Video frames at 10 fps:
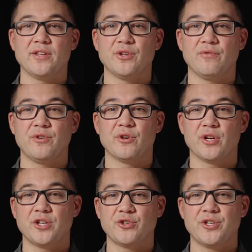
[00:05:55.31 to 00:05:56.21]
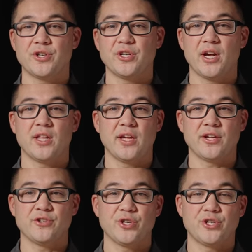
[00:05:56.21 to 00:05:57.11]
So if you're gonna treat your gun like
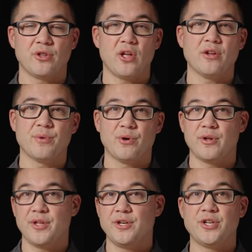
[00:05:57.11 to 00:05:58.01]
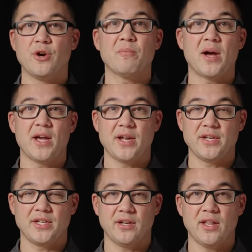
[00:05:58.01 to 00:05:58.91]
you treat your lawnmower, then don't buy a
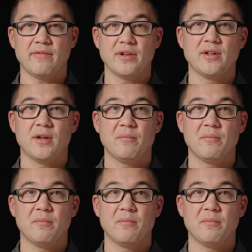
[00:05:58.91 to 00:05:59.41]
1911.